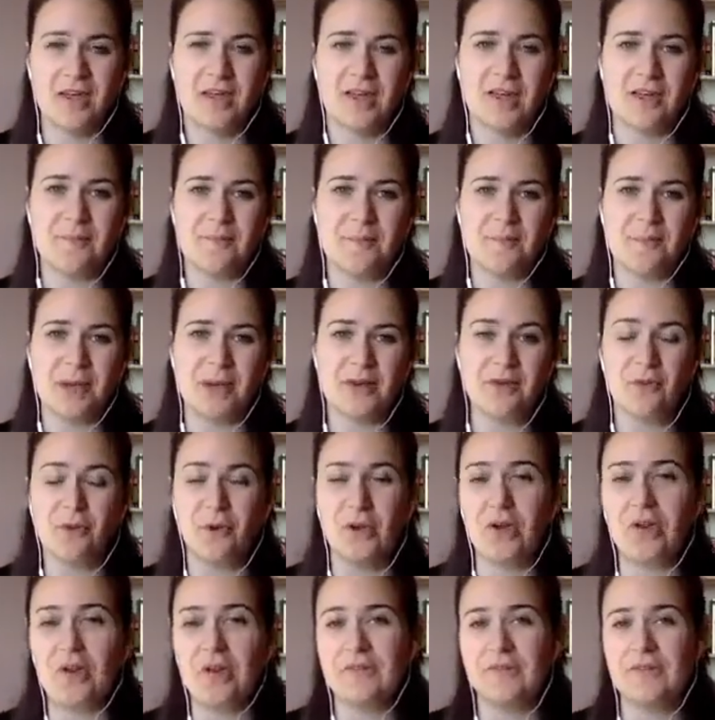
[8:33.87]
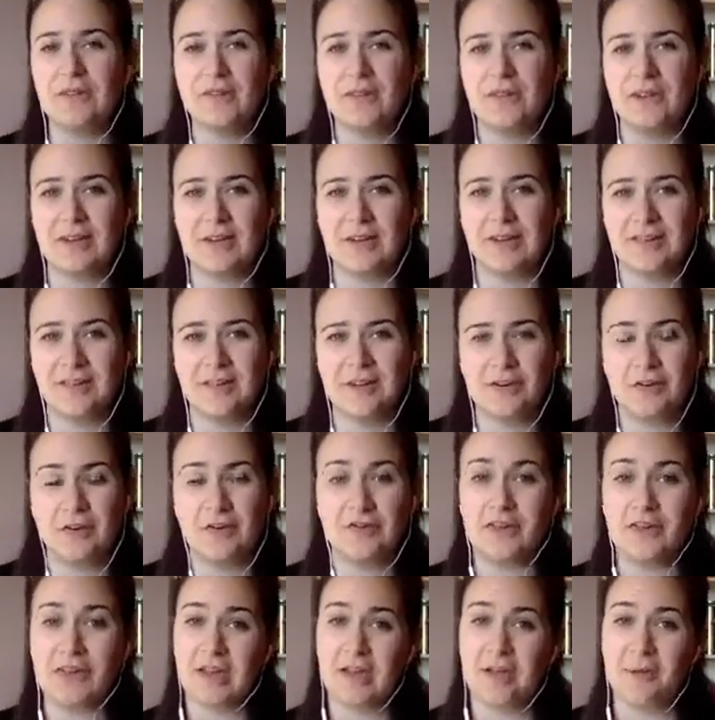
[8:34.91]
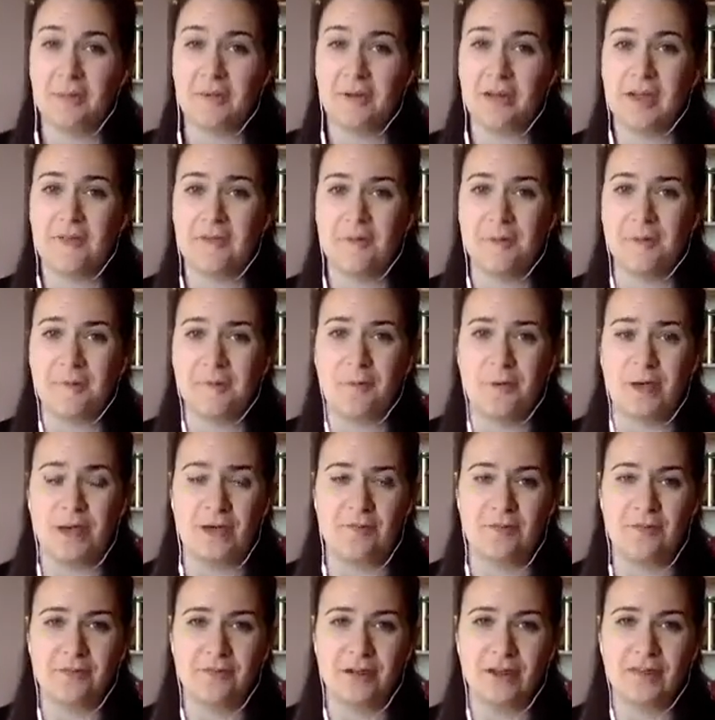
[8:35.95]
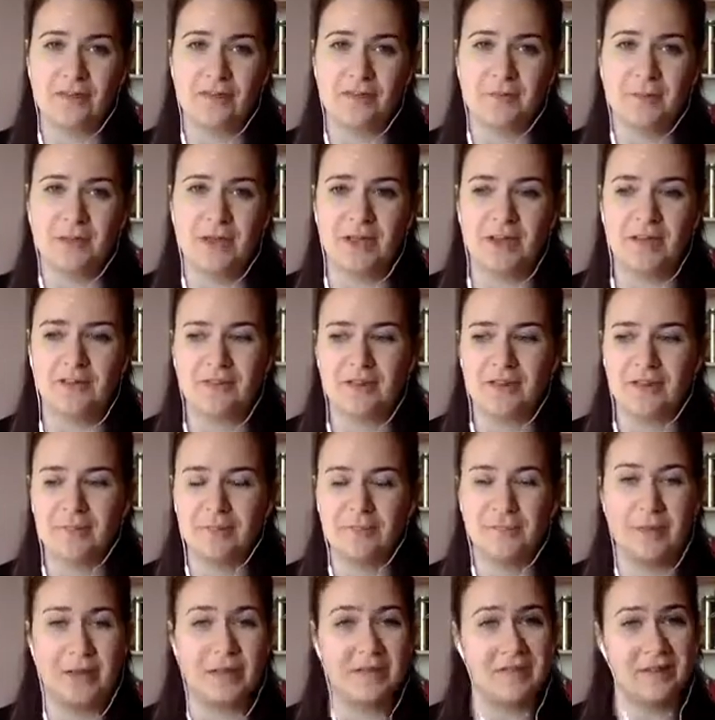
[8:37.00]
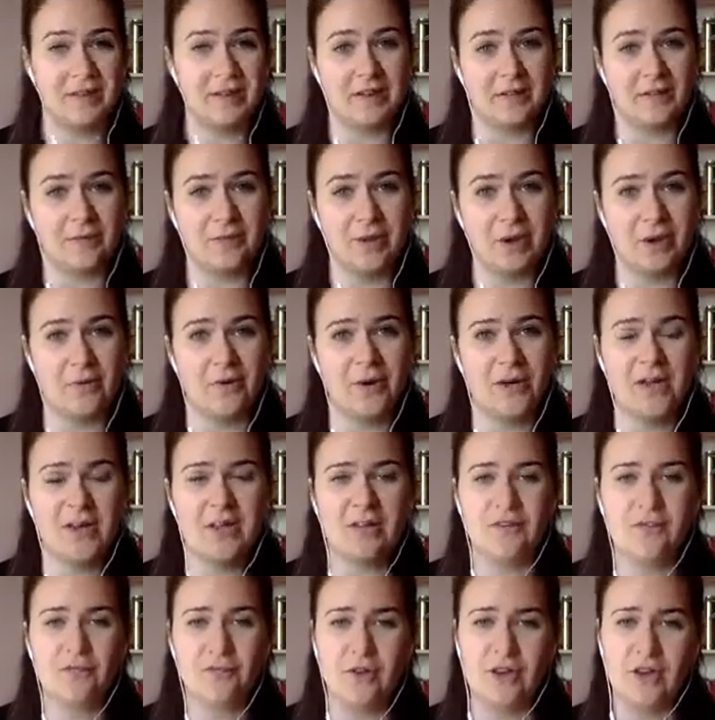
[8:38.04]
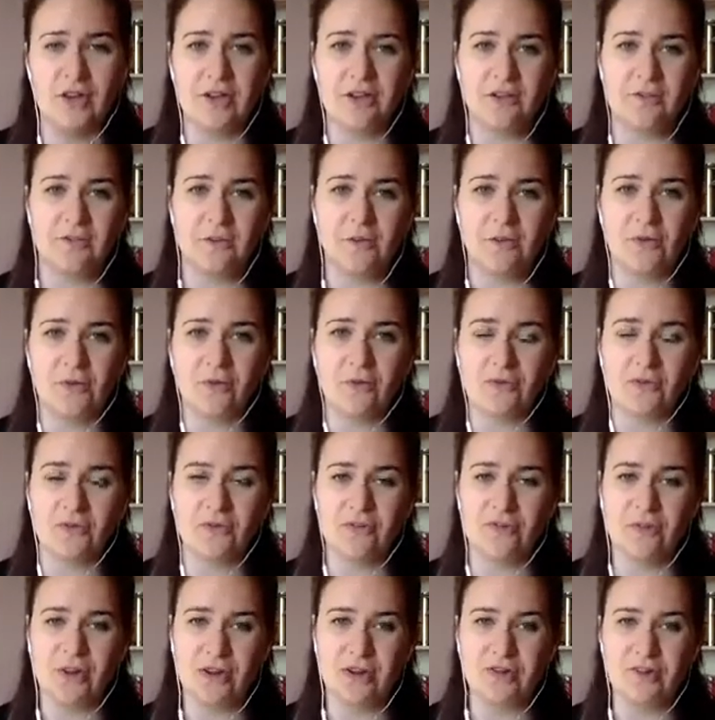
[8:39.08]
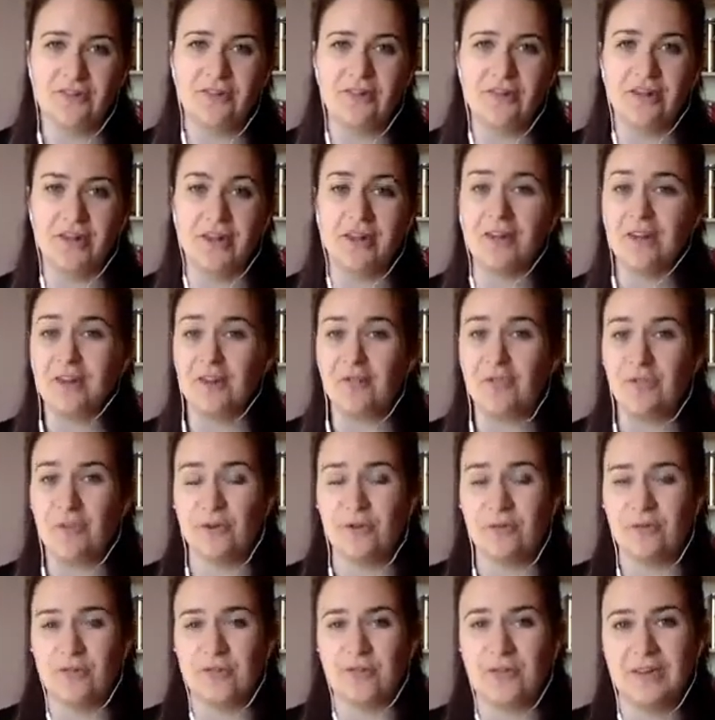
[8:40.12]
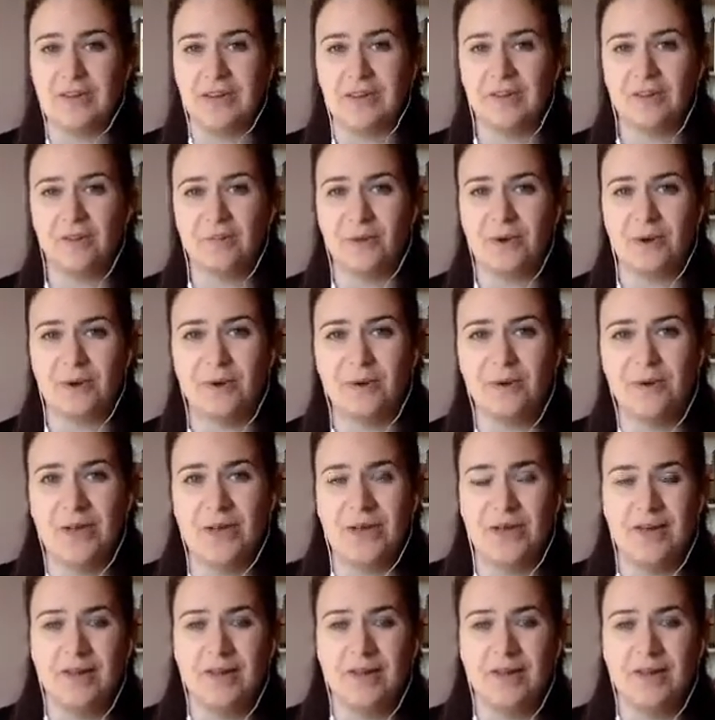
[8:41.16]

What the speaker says: And not only physically is it good to get up and have a rest, but actually mentally as well. It's really good for your concentration and good for your fatigue as well.